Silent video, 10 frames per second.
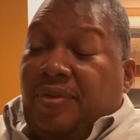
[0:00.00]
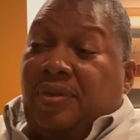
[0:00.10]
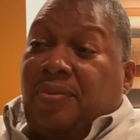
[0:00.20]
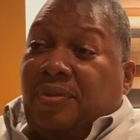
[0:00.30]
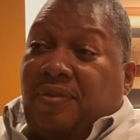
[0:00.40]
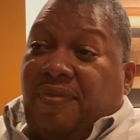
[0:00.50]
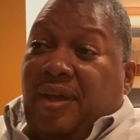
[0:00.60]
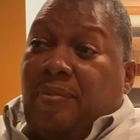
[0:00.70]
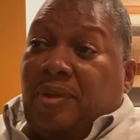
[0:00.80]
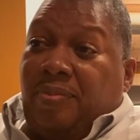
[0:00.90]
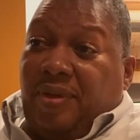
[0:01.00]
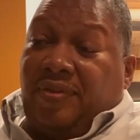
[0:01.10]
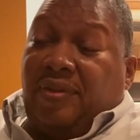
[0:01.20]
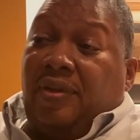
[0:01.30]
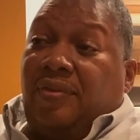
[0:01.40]
since it was a family
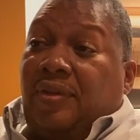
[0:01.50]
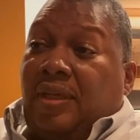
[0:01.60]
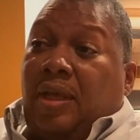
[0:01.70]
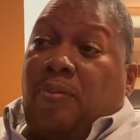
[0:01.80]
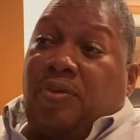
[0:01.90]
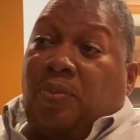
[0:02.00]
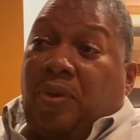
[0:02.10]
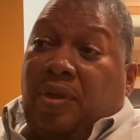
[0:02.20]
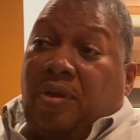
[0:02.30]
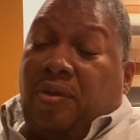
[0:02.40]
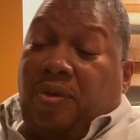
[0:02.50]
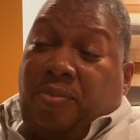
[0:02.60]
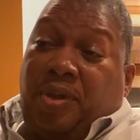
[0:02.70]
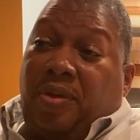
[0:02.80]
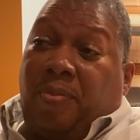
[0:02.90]
business and I wasn't really all going to
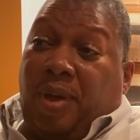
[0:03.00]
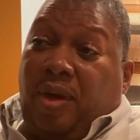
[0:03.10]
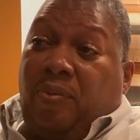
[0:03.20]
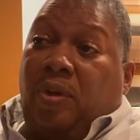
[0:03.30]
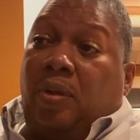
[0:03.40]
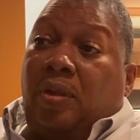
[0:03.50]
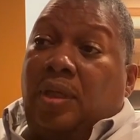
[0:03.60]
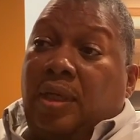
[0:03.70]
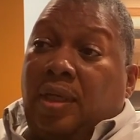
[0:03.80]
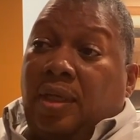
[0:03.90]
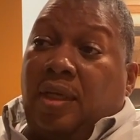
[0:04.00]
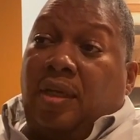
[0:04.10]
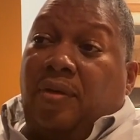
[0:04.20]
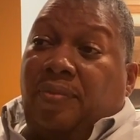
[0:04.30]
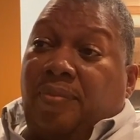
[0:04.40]
be on the payroll, you
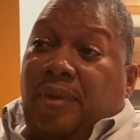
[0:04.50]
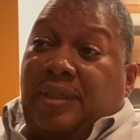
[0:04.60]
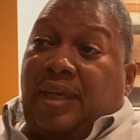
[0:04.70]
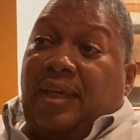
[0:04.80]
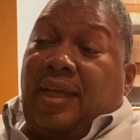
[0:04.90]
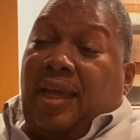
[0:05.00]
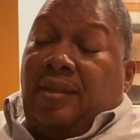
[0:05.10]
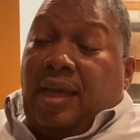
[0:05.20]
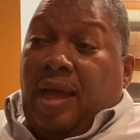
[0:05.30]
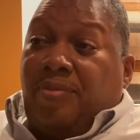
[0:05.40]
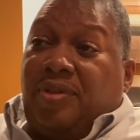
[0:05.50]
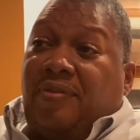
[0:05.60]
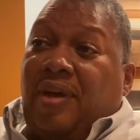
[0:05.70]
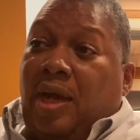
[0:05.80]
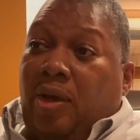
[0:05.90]
know, my dad had the option of
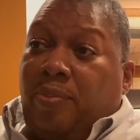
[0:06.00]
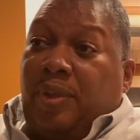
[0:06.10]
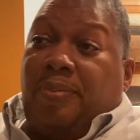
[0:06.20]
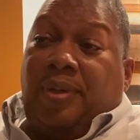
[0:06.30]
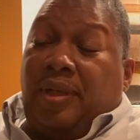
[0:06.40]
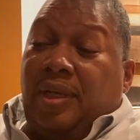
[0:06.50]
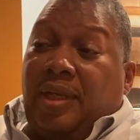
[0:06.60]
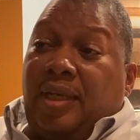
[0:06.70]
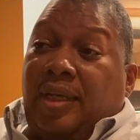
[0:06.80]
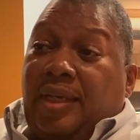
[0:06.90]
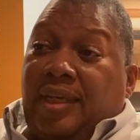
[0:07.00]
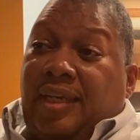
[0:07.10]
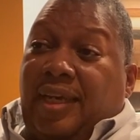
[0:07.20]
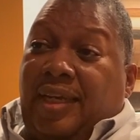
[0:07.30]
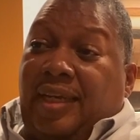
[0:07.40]
hiring me, but
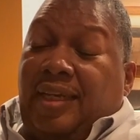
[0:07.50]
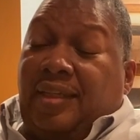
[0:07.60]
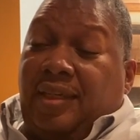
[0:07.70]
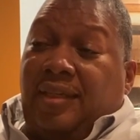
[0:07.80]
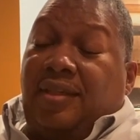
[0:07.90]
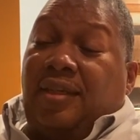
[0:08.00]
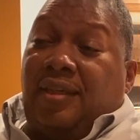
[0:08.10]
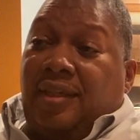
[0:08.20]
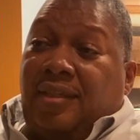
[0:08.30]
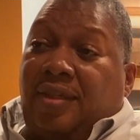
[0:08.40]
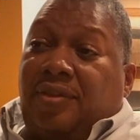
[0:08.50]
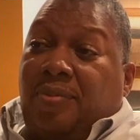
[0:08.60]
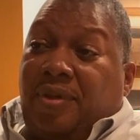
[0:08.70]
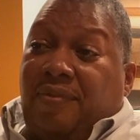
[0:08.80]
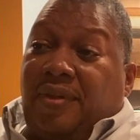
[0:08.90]
it took some
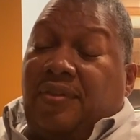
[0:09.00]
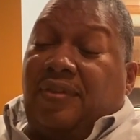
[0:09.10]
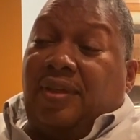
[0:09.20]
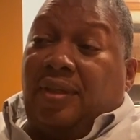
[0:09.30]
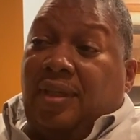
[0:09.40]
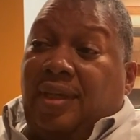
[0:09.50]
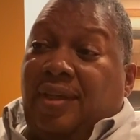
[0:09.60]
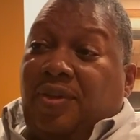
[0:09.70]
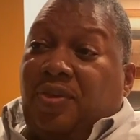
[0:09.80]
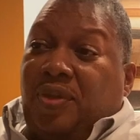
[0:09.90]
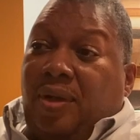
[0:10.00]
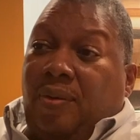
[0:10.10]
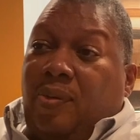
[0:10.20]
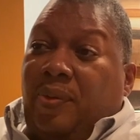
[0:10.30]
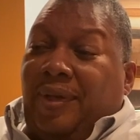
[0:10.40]
convincing.
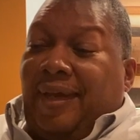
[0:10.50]
So